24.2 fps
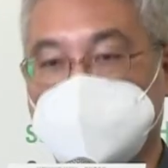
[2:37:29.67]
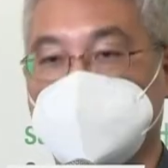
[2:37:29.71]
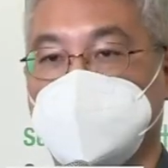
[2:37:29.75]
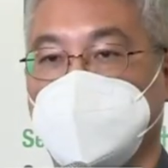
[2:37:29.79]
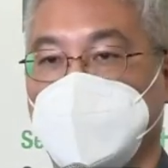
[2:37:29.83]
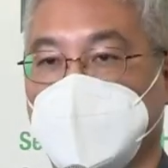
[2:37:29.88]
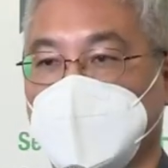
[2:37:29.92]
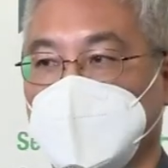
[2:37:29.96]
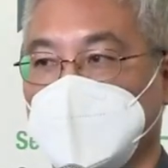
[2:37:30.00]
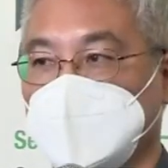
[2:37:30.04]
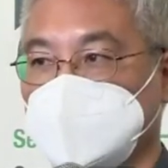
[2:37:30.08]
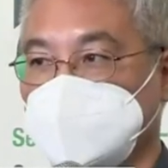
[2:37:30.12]
of the
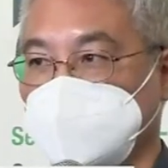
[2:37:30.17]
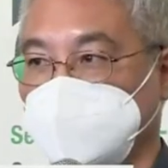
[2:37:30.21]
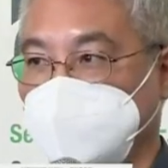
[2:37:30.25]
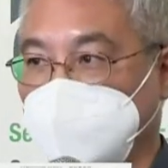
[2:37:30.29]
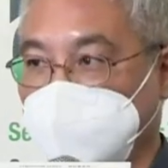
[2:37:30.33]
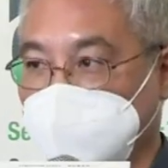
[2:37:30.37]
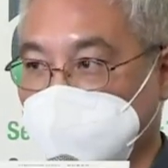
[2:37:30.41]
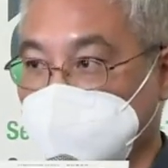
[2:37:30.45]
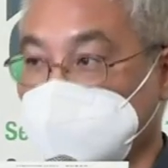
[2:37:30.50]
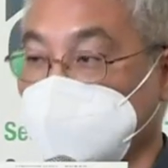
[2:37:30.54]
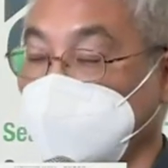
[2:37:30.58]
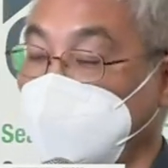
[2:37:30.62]
speakers
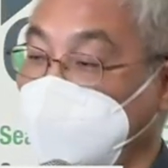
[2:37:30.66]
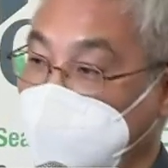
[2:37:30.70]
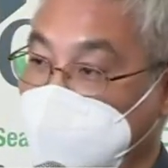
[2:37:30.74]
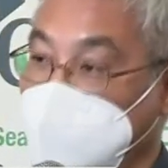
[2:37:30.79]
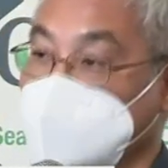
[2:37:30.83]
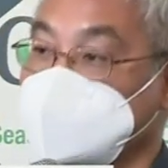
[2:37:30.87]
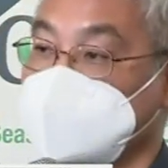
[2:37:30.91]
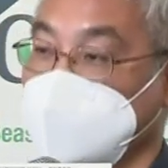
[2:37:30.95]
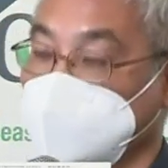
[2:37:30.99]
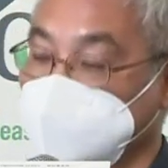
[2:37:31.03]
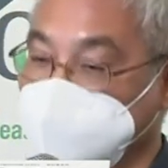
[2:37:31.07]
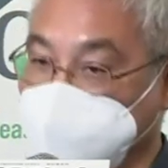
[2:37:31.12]
who have
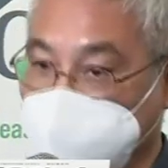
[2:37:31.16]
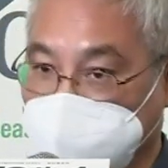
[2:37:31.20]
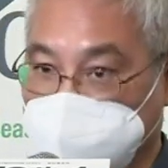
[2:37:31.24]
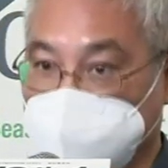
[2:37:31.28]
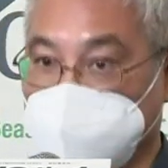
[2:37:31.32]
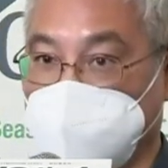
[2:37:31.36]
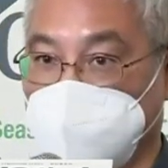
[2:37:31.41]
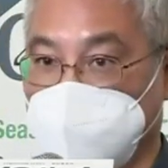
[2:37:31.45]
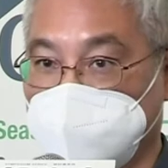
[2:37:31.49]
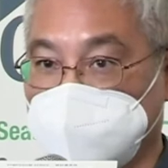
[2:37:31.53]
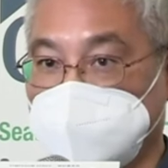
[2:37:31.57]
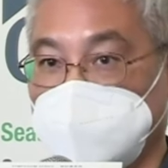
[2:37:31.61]
participated in
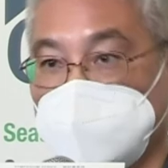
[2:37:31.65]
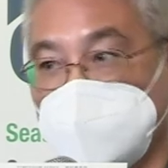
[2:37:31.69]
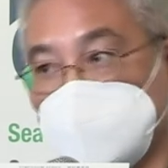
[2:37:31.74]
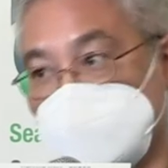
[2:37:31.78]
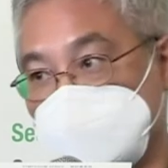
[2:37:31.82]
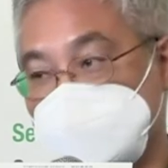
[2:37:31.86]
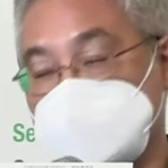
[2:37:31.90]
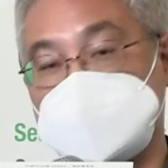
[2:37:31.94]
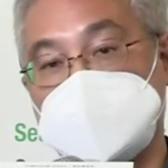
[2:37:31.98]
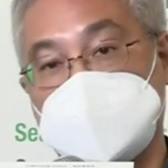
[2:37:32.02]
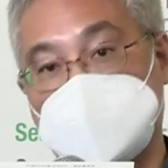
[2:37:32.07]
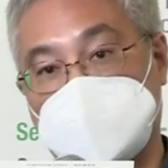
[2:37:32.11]
our
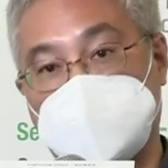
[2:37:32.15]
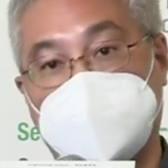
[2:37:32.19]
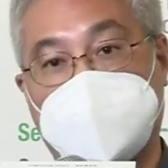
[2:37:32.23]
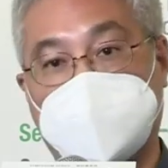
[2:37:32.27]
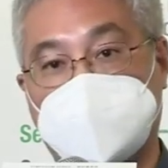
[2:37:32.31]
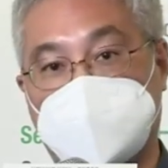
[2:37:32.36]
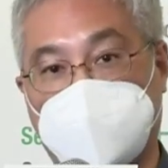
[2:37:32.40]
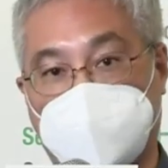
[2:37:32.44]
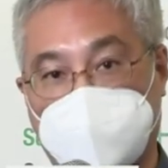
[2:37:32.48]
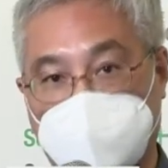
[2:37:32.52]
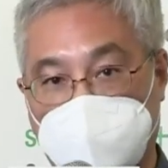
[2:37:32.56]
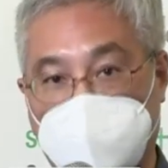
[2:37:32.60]
symposium and
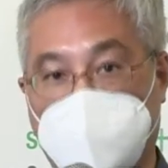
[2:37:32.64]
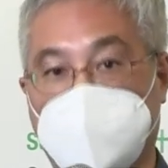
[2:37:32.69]
to